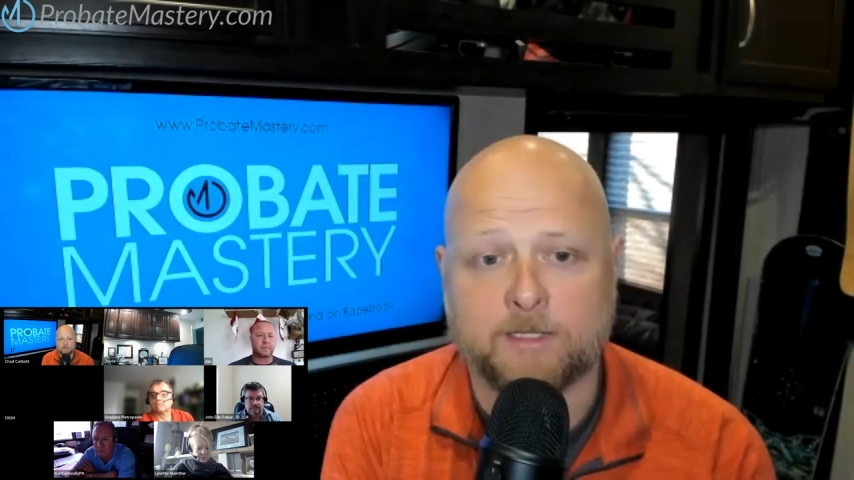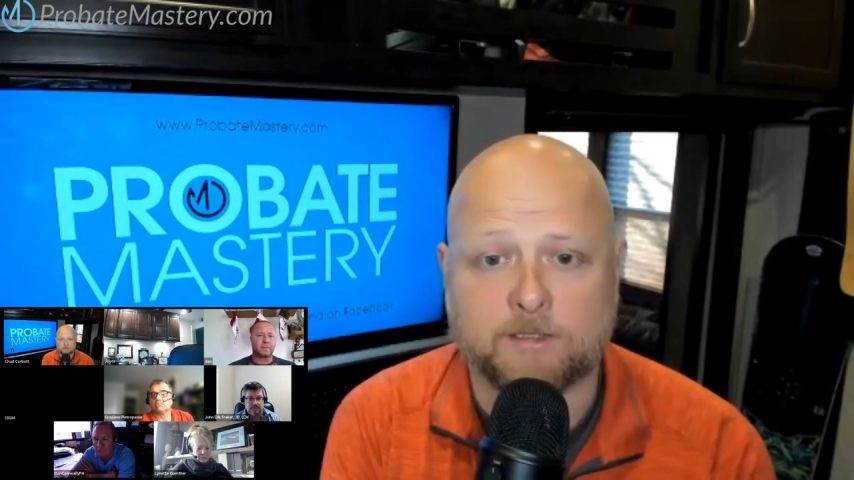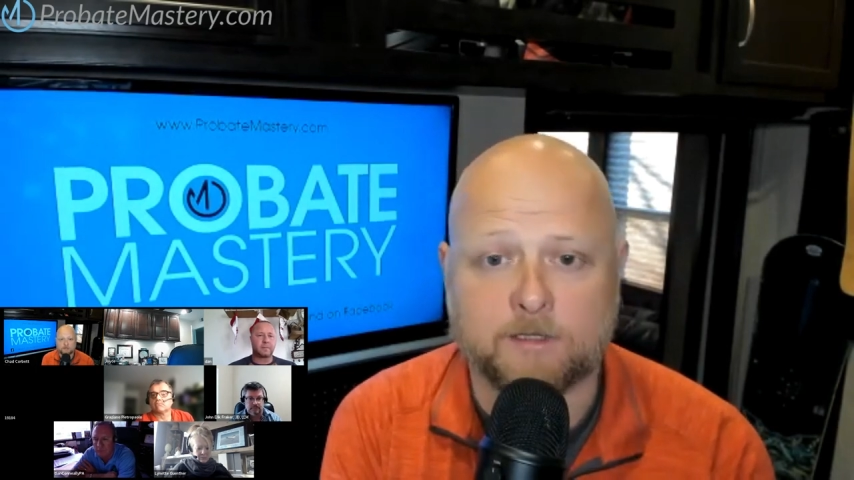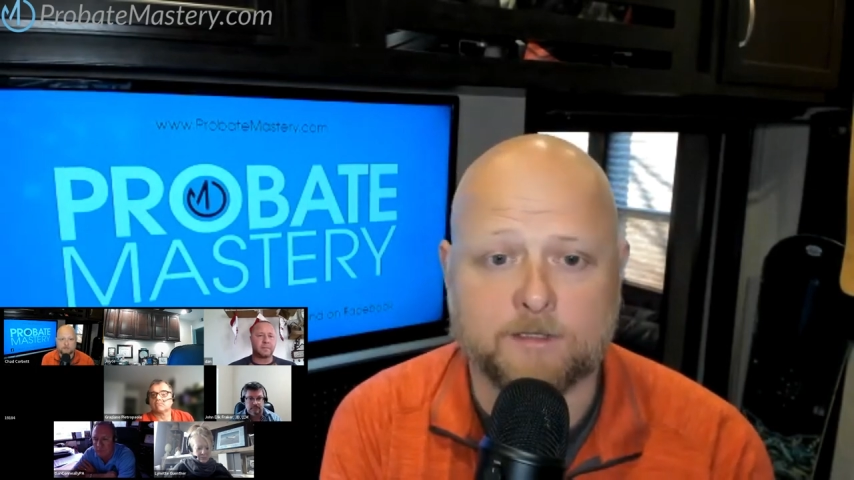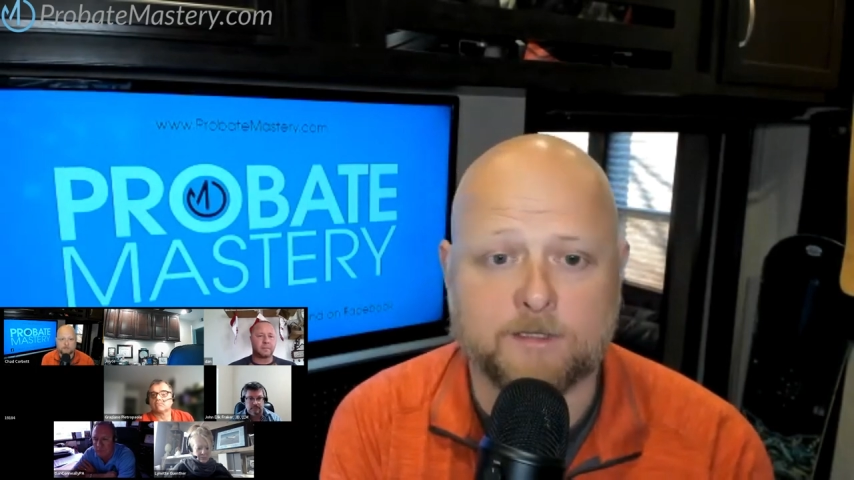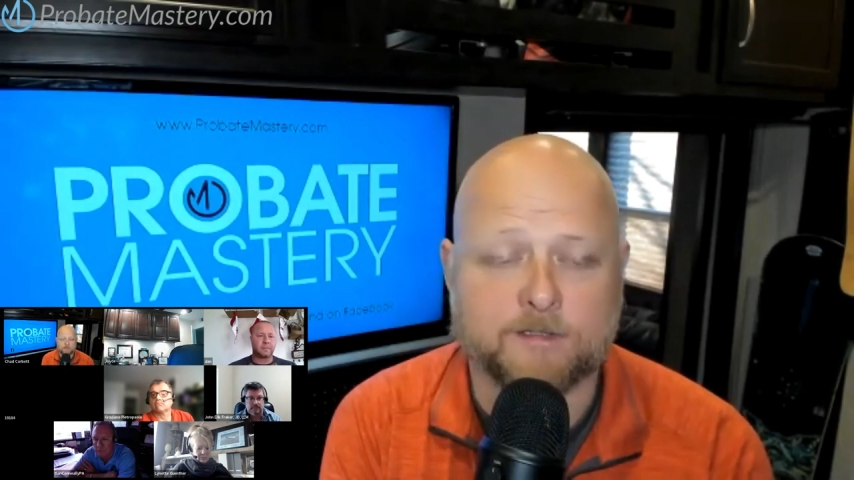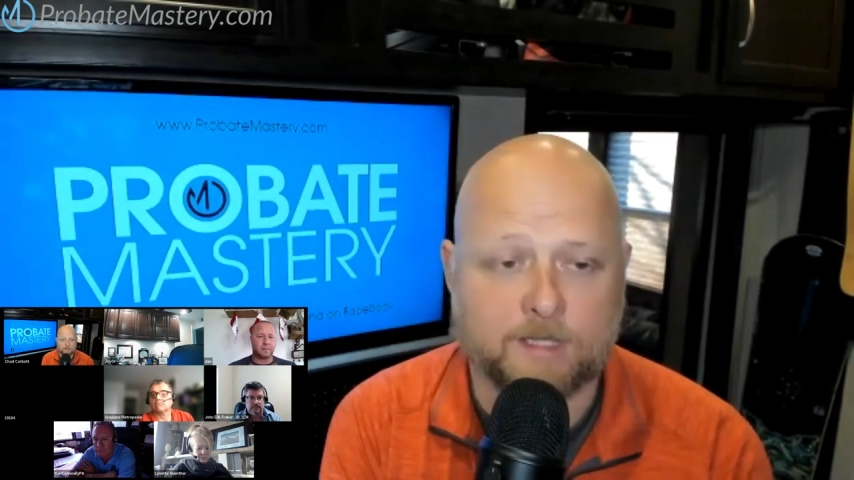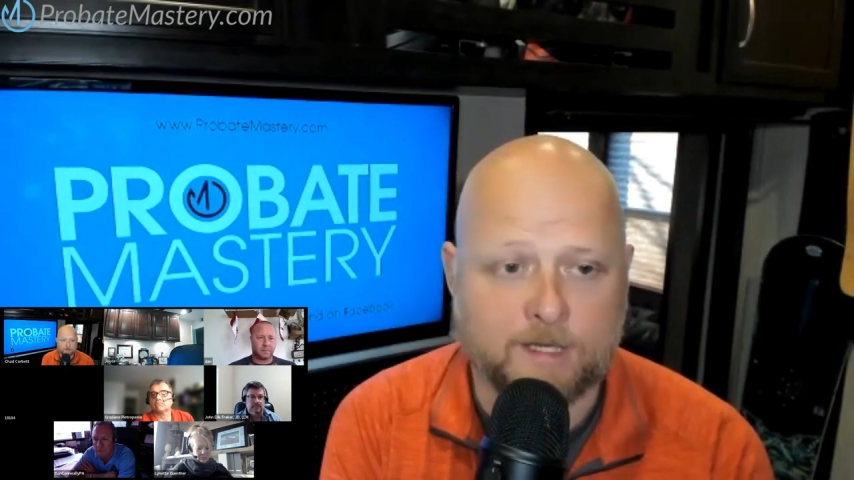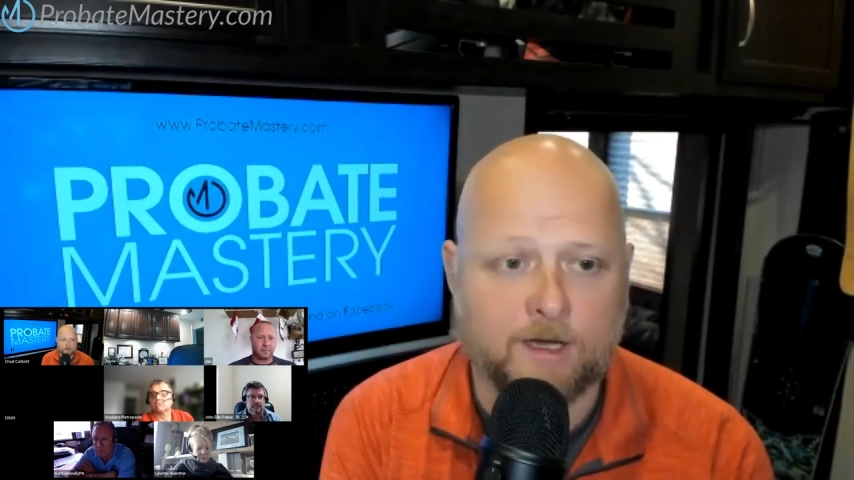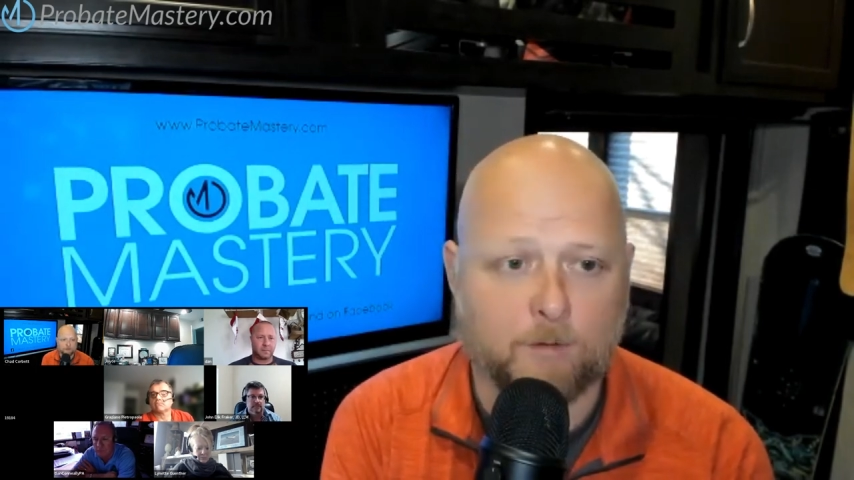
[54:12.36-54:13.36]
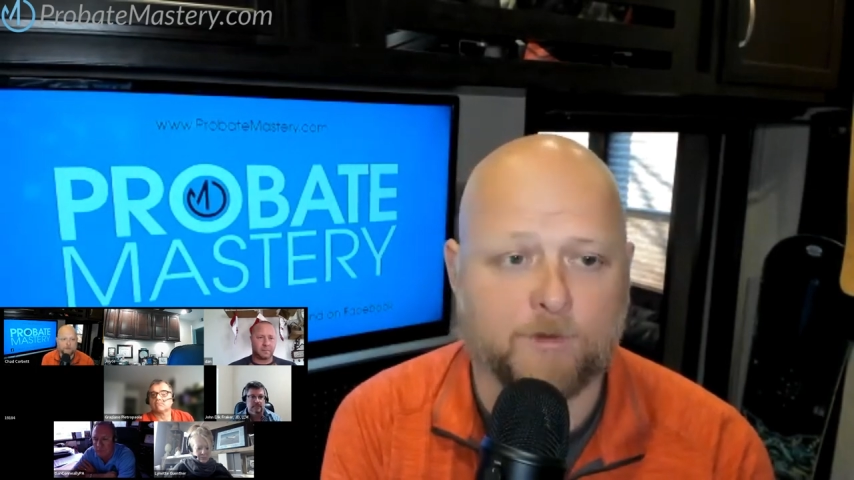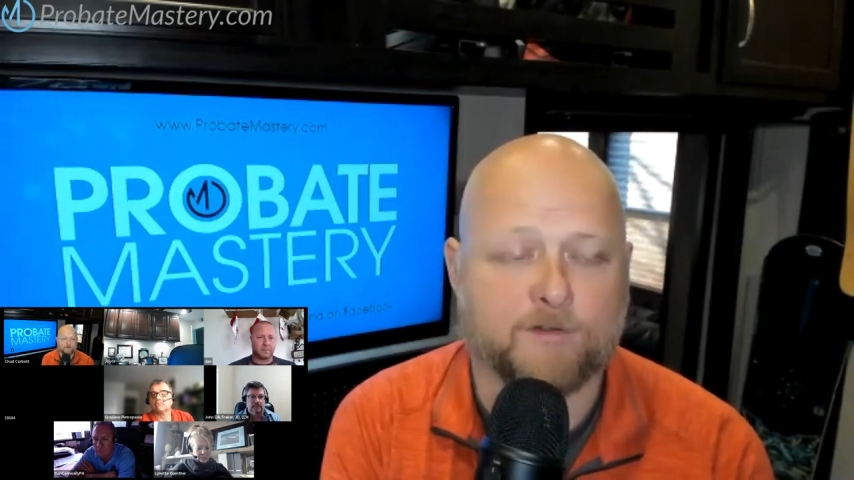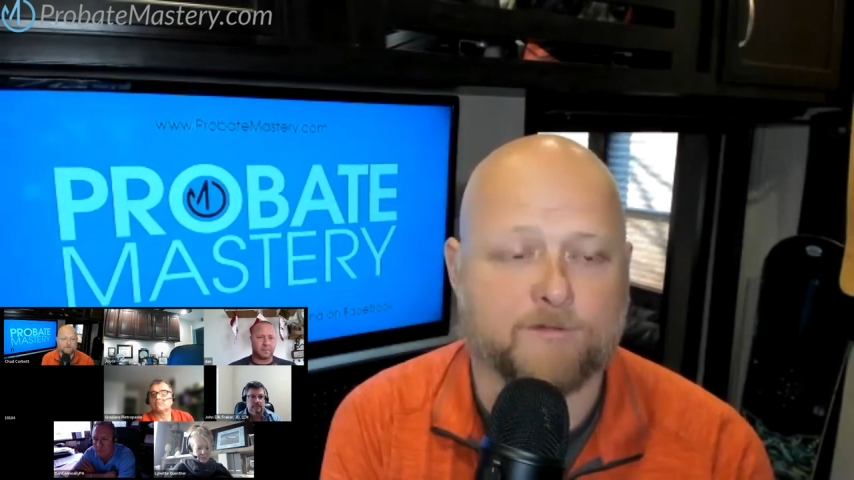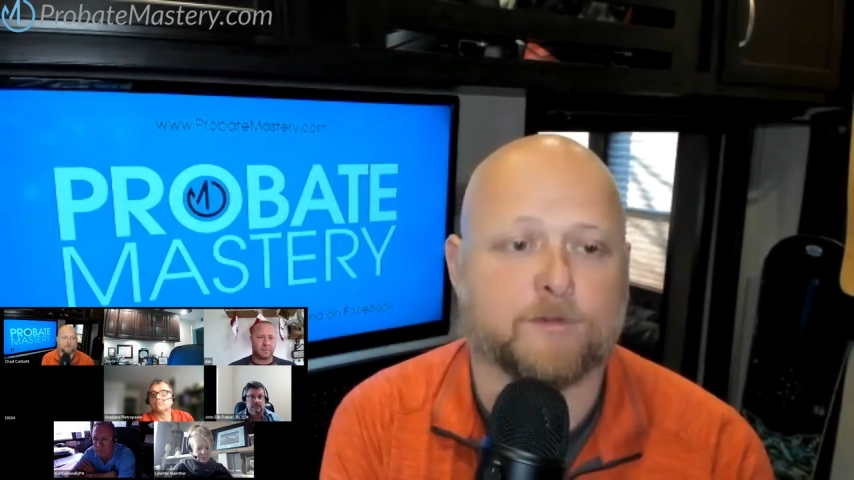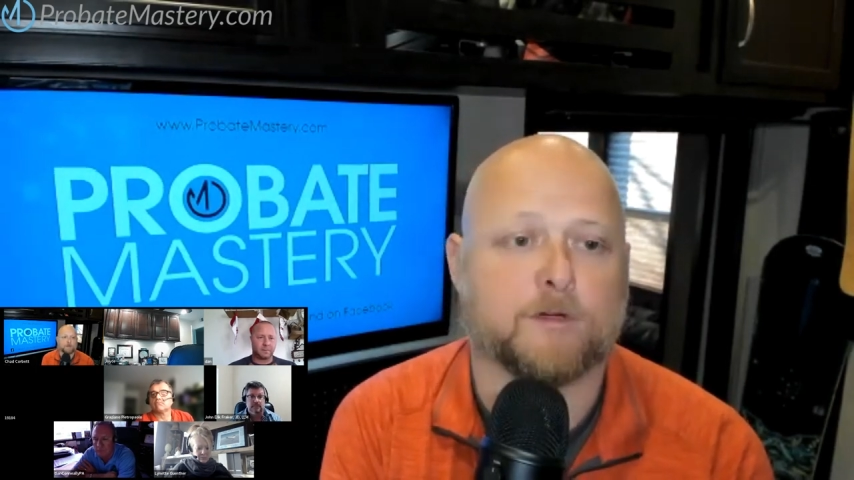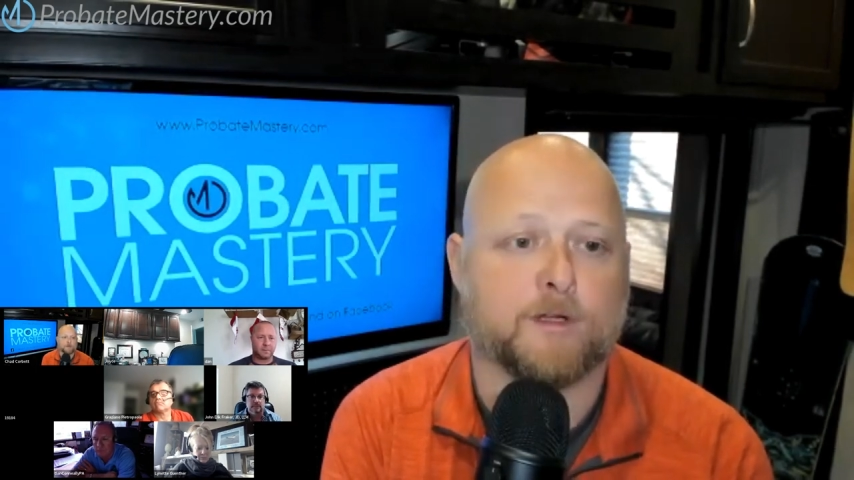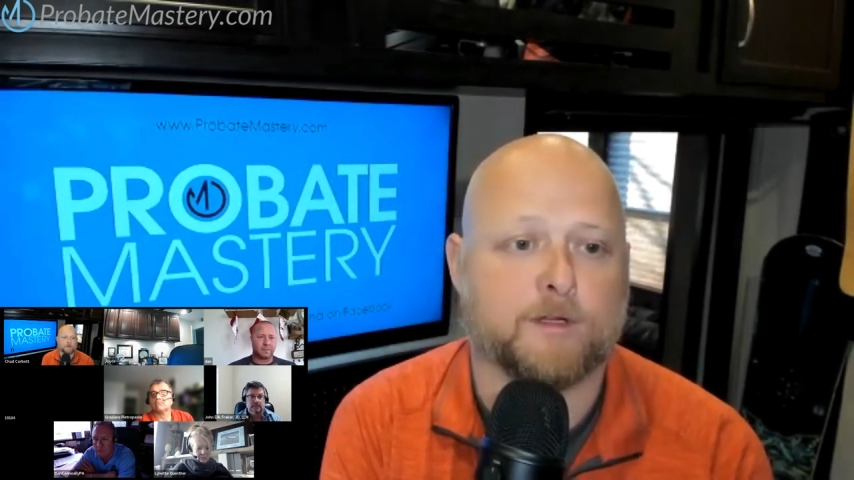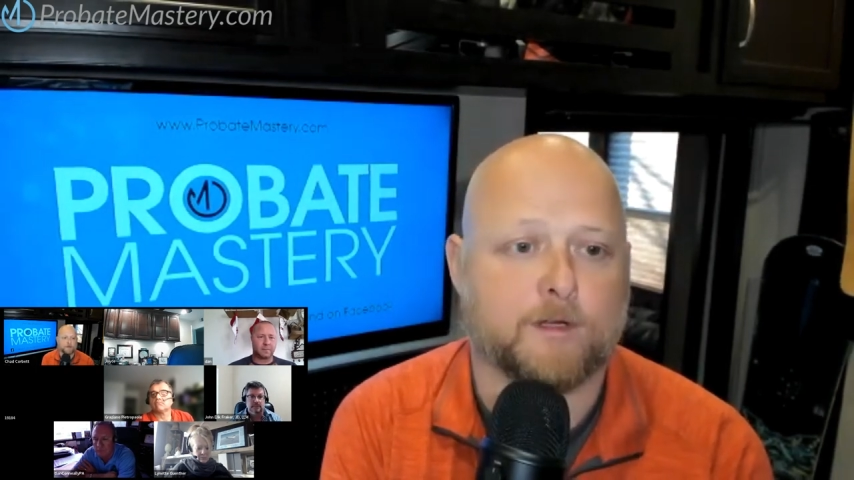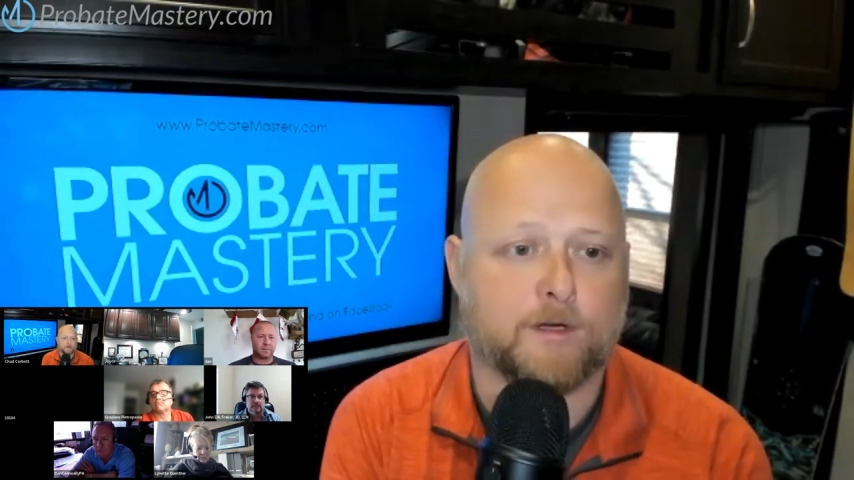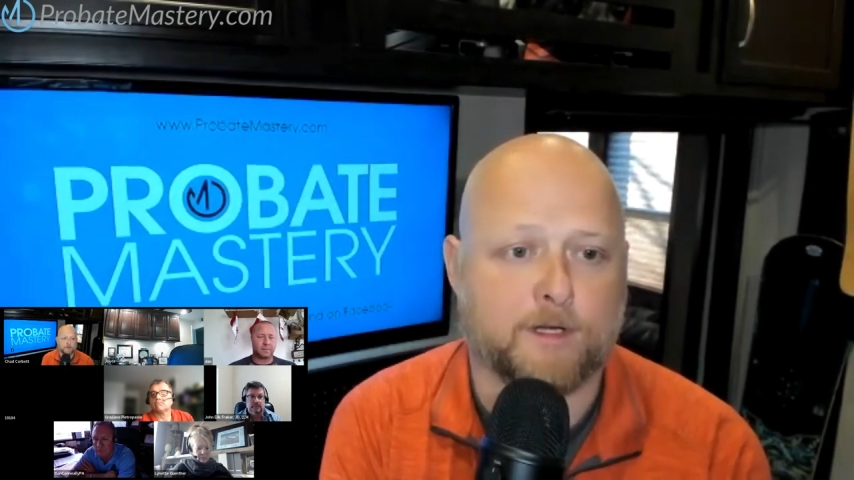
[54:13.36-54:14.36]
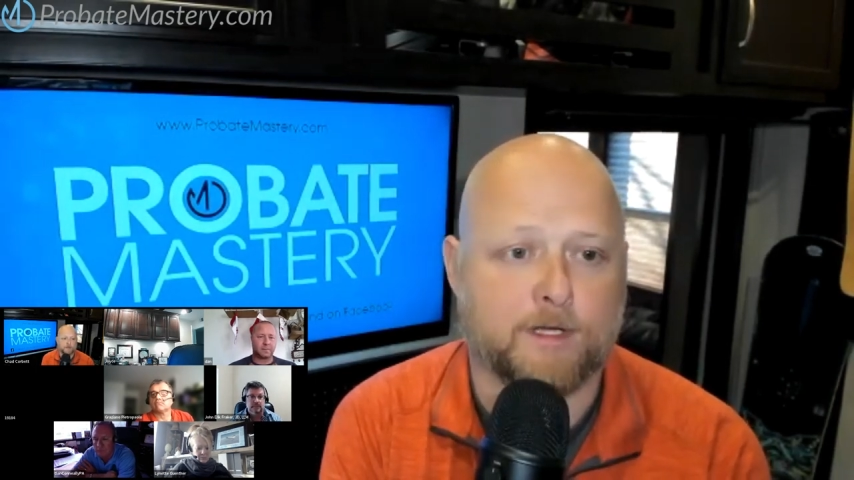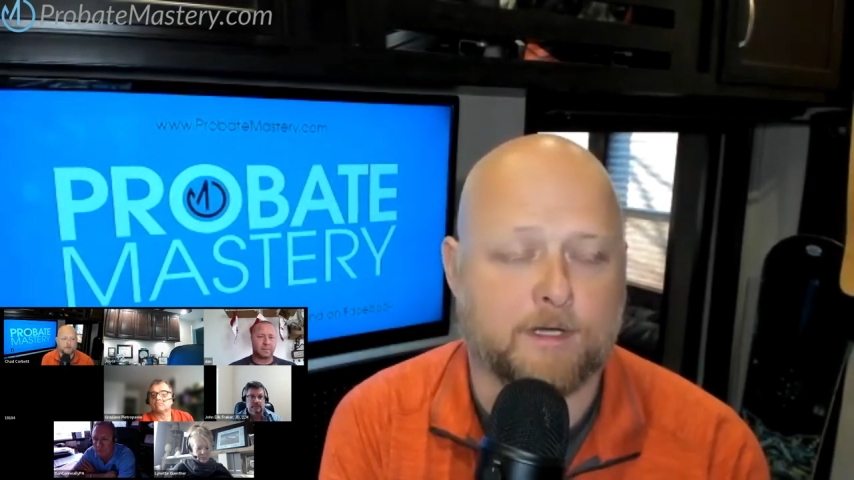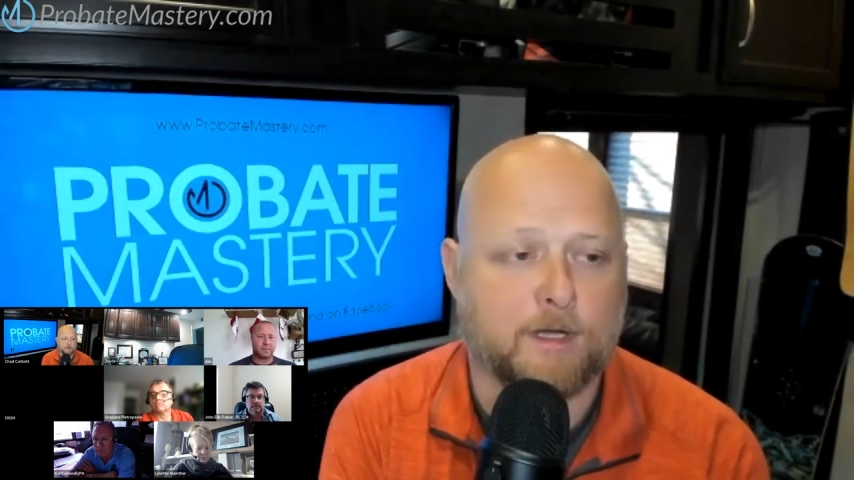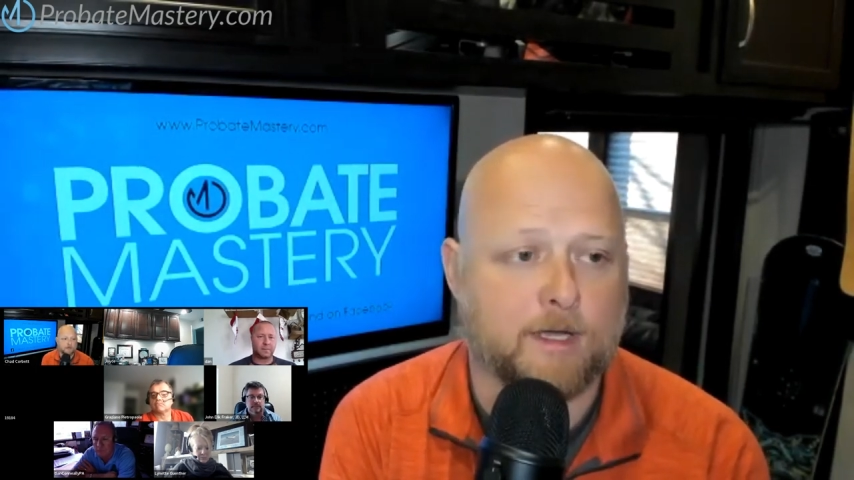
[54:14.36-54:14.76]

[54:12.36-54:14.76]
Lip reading: it's good to sit down with a Florida attorney